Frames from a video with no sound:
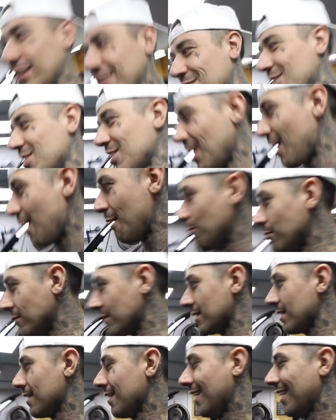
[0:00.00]

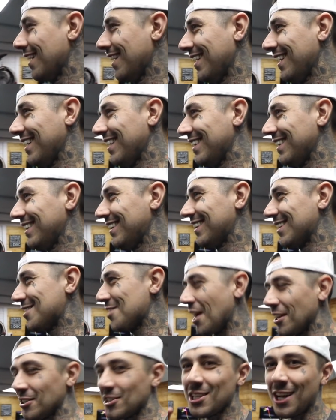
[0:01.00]
slammed, the
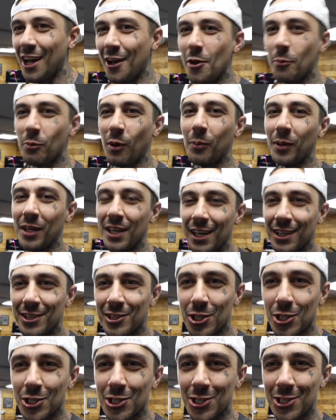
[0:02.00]
chances are you'll probably hear
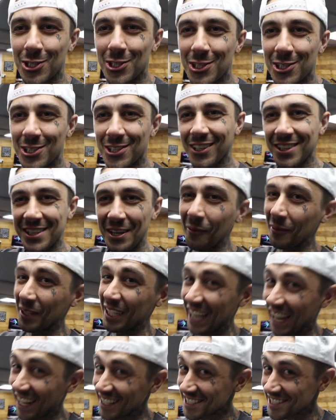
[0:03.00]
because it'll be
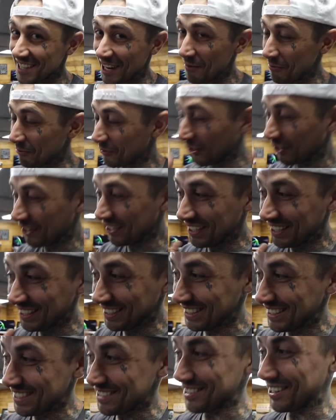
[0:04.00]
getting slammed.
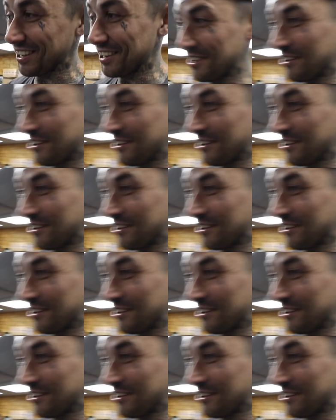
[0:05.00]
So there you